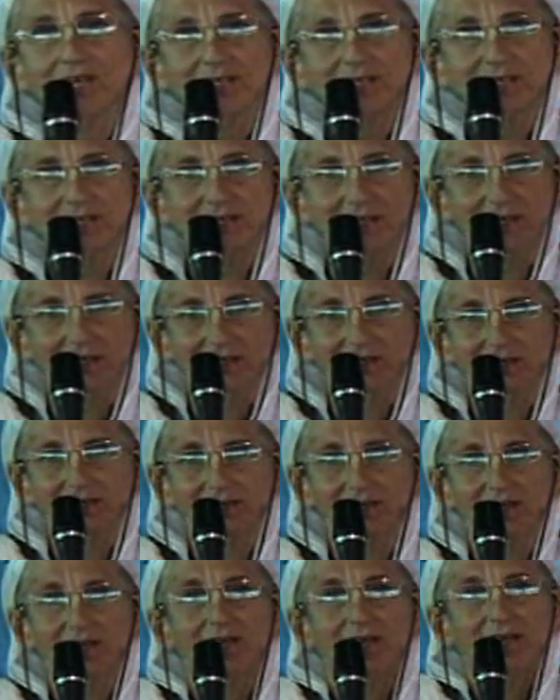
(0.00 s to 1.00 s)
entities
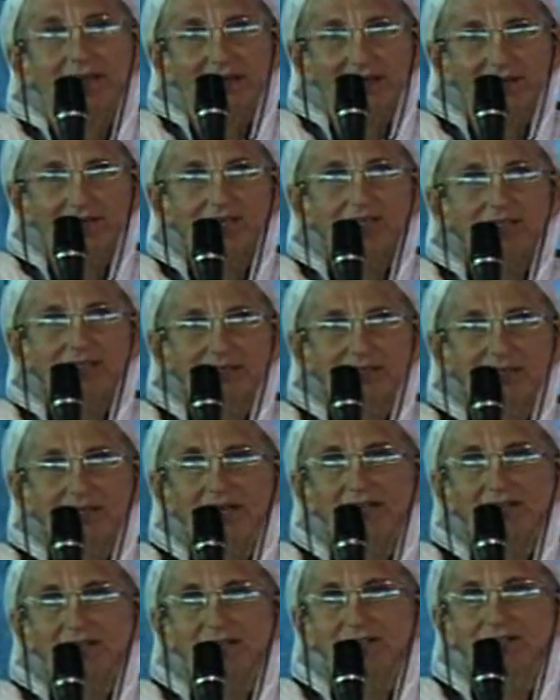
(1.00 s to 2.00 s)
in this
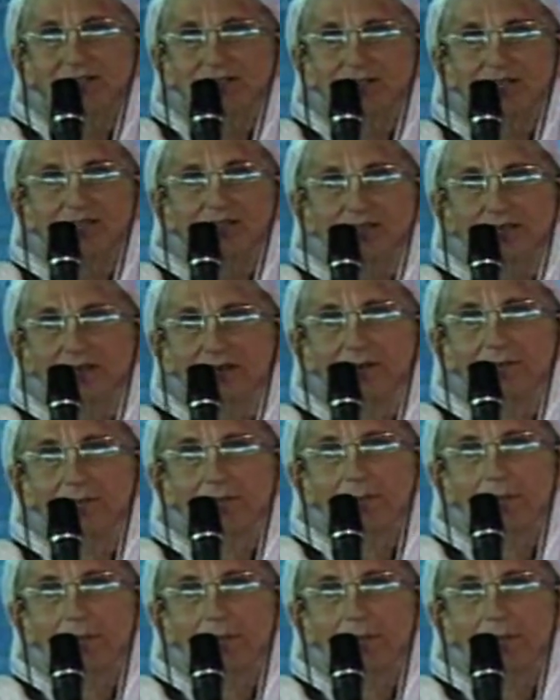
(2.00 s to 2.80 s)
Sanatan Siksha.